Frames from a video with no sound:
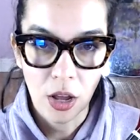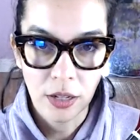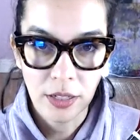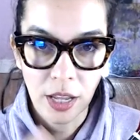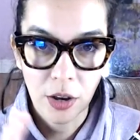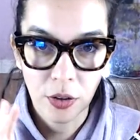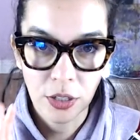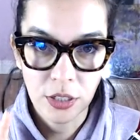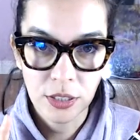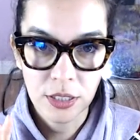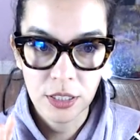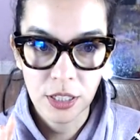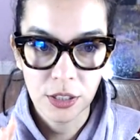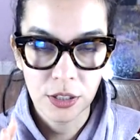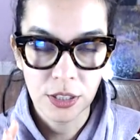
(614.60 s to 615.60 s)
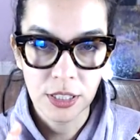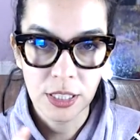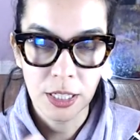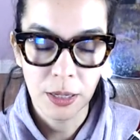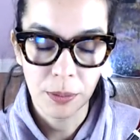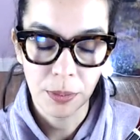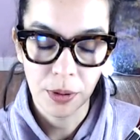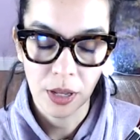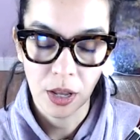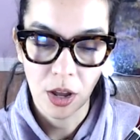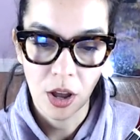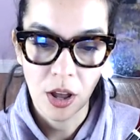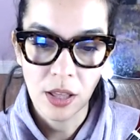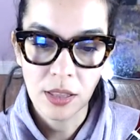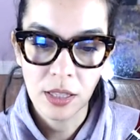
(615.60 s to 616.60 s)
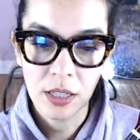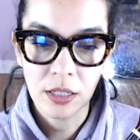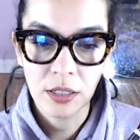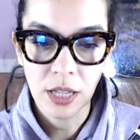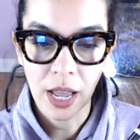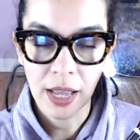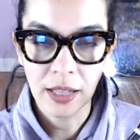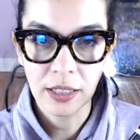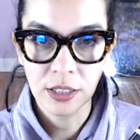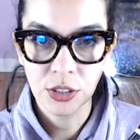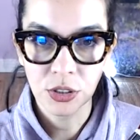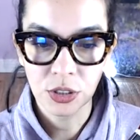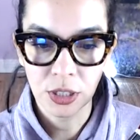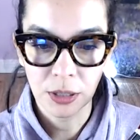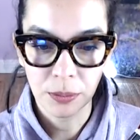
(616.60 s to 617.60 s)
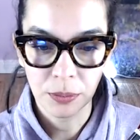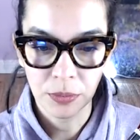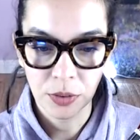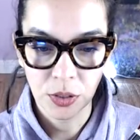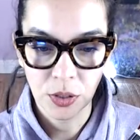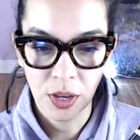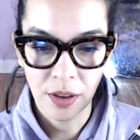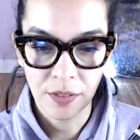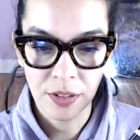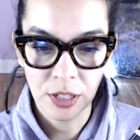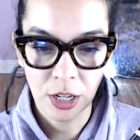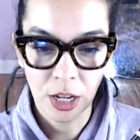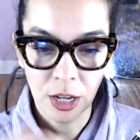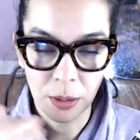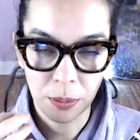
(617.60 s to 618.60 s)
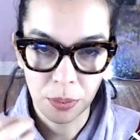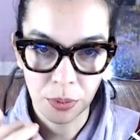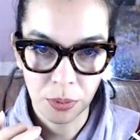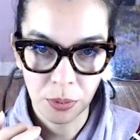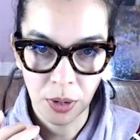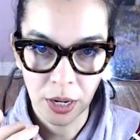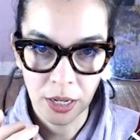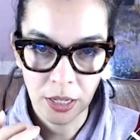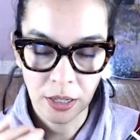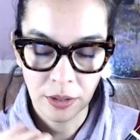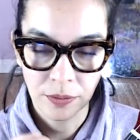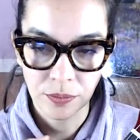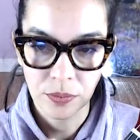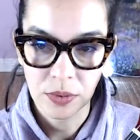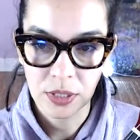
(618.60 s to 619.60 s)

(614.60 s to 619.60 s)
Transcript: Now, here's another tip. On the island strum, you have an up, right?